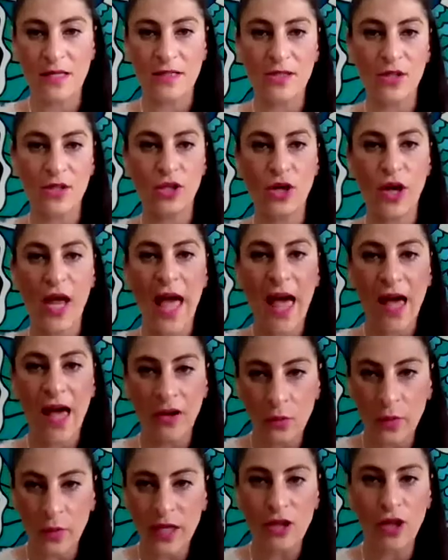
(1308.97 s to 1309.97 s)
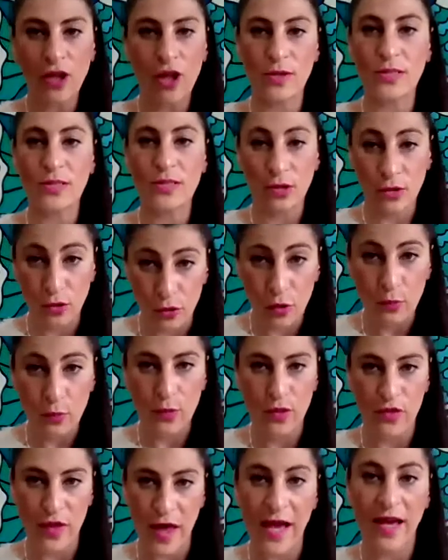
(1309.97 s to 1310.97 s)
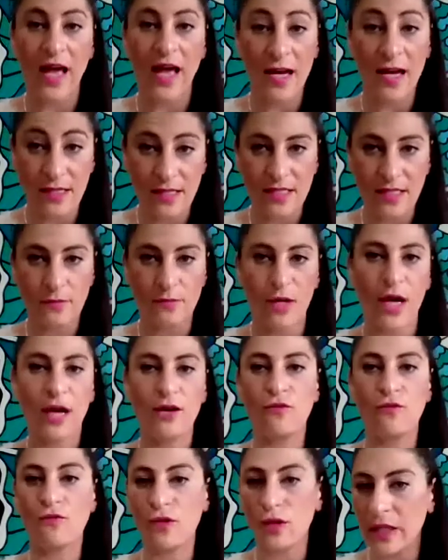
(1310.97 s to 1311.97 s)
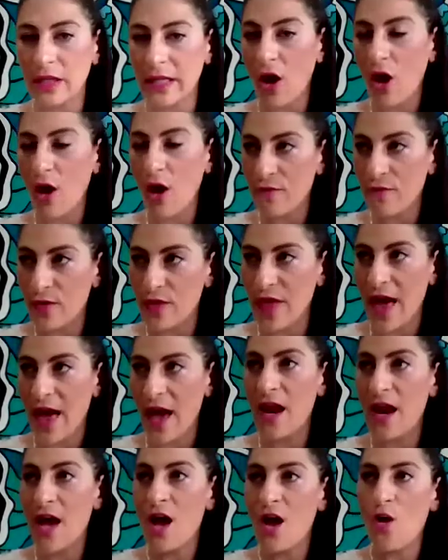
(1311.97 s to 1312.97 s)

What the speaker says: So, how do we close the loop with that customer and really offer that